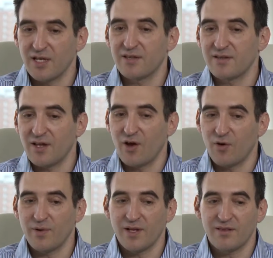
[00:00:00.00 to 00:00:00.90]
it
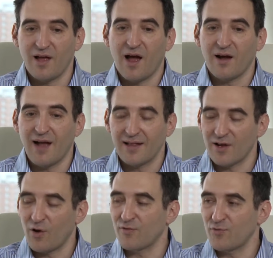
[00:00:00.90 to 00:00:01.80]

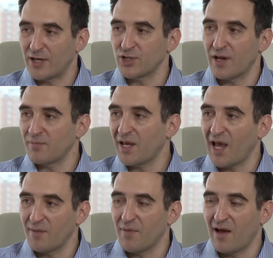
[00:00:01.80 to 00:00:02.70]
got a lot of traction and
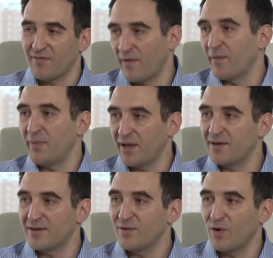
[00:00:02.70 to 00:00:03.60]
became very
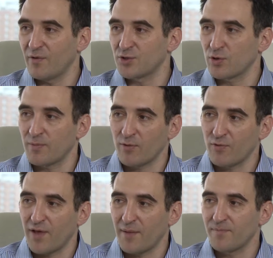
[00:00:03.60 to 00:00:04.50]
big over a short amount
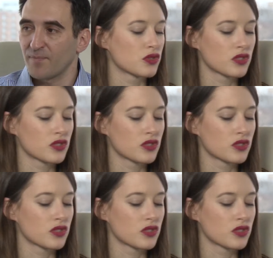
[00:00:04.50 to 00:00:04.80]
of time.